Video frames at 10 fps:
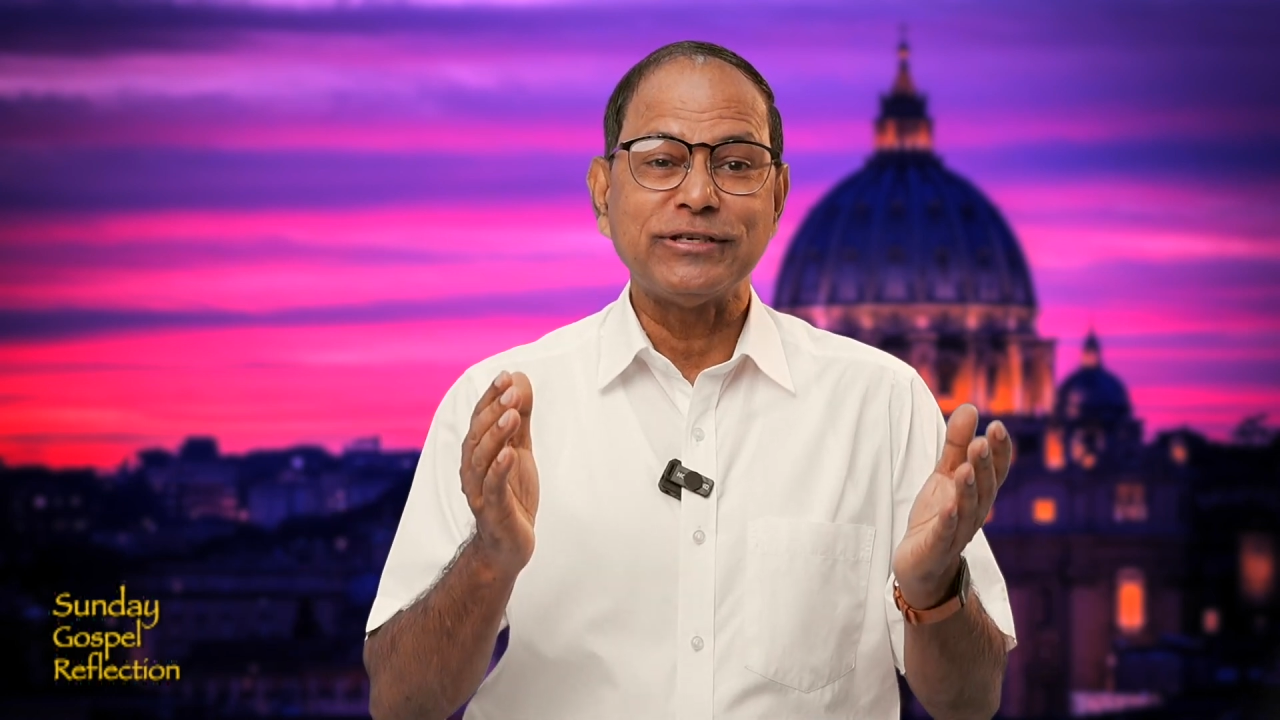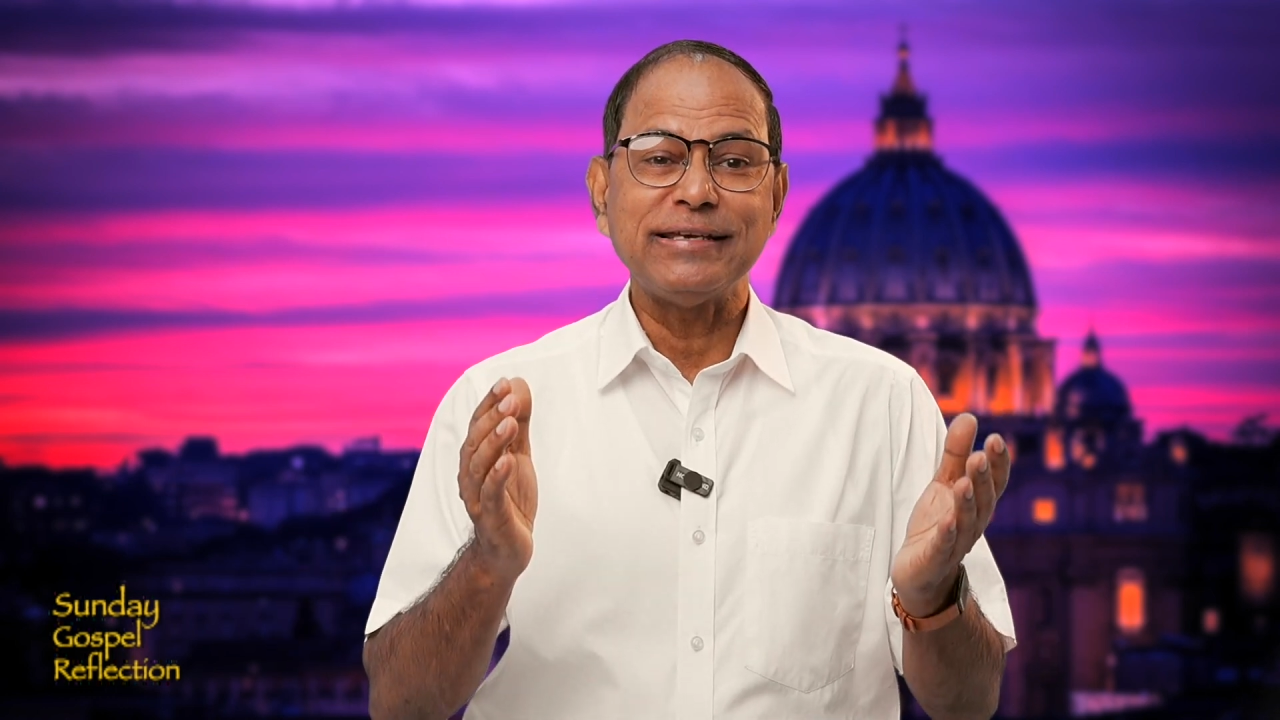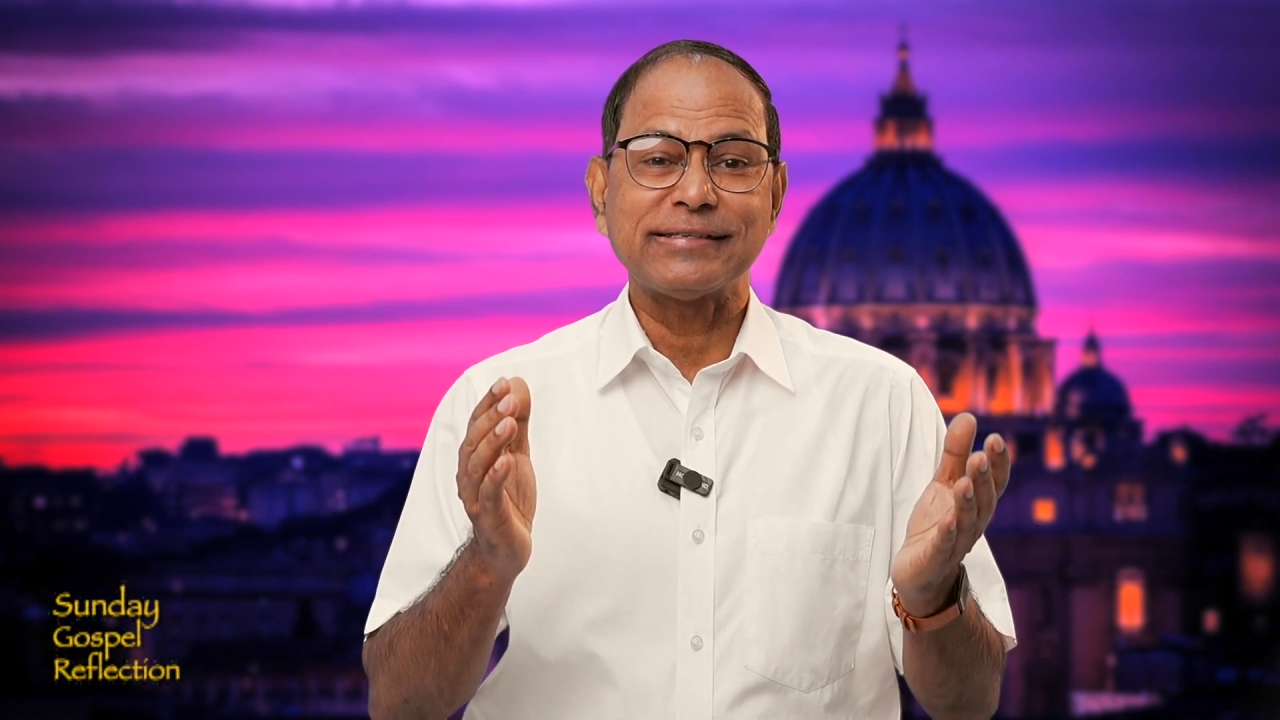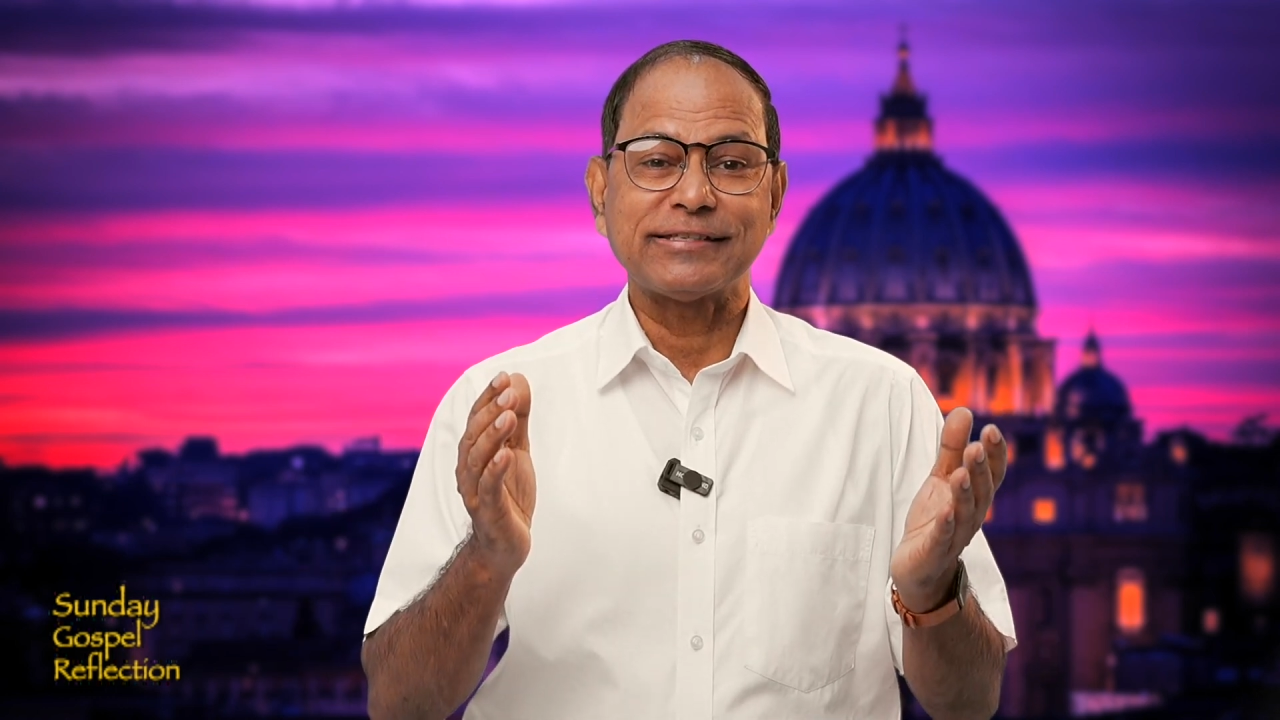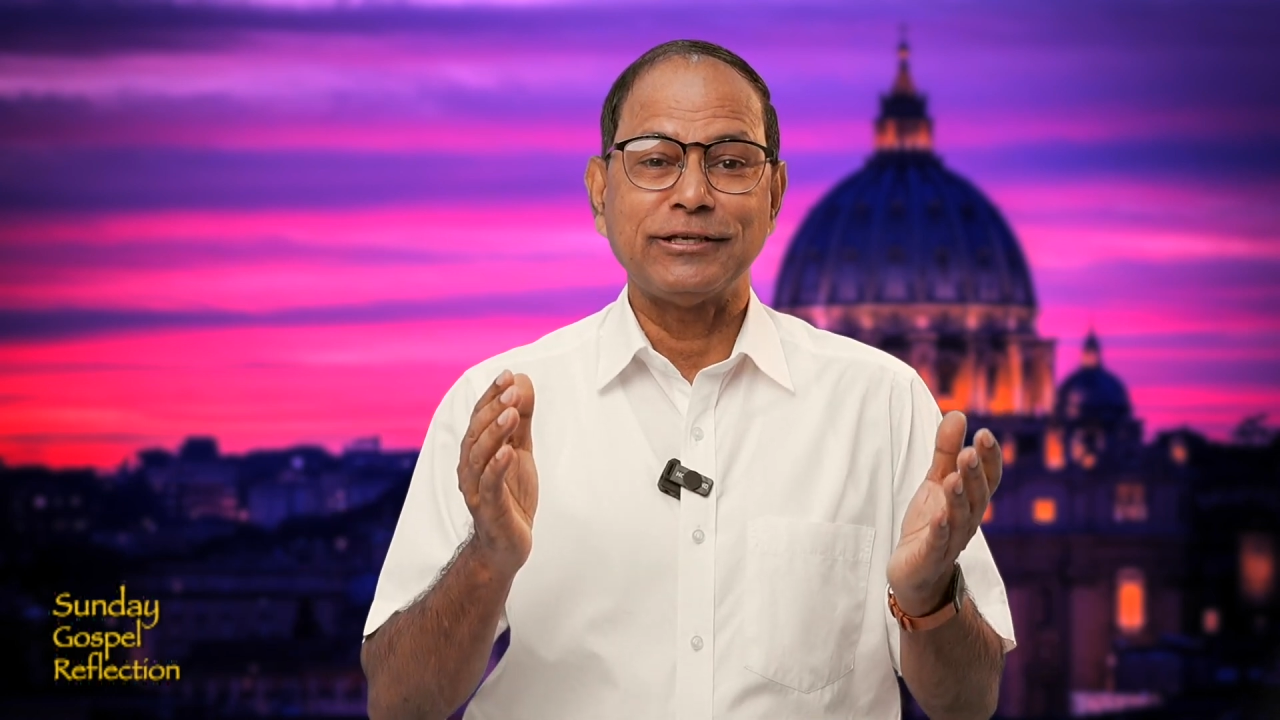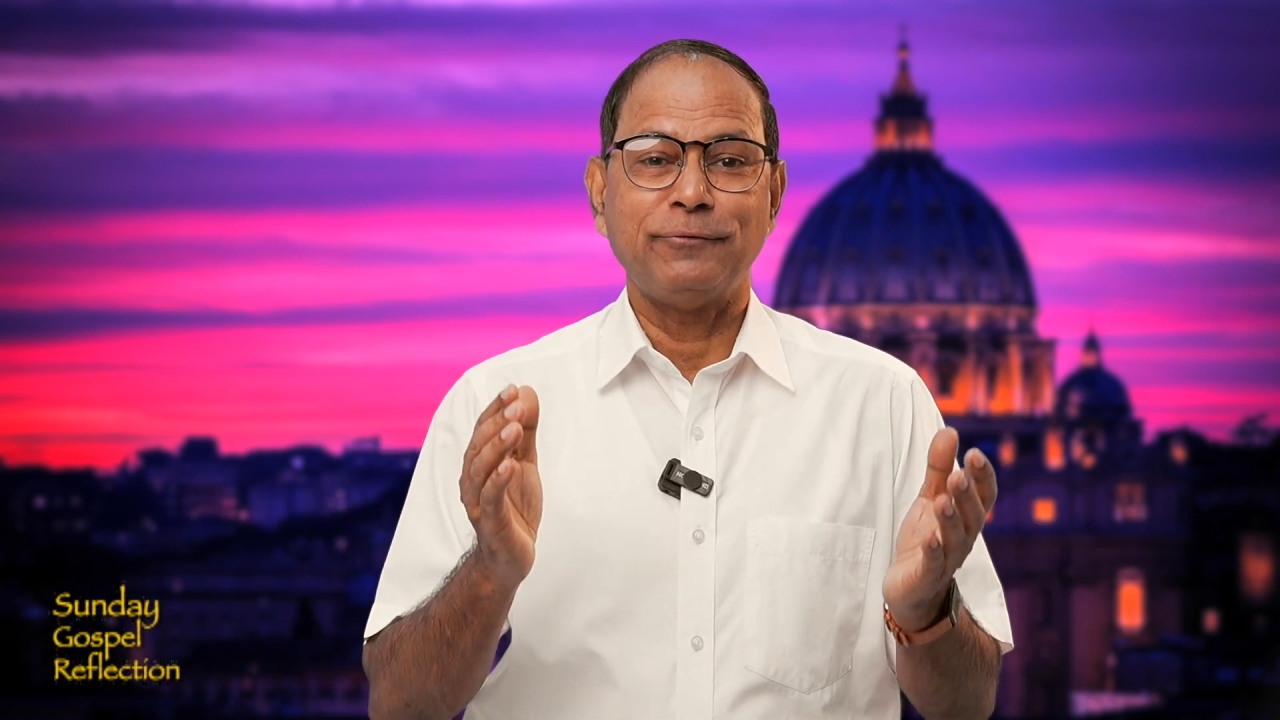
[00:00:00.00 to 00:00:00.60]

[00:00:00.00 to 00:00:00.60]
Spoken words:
Jesus'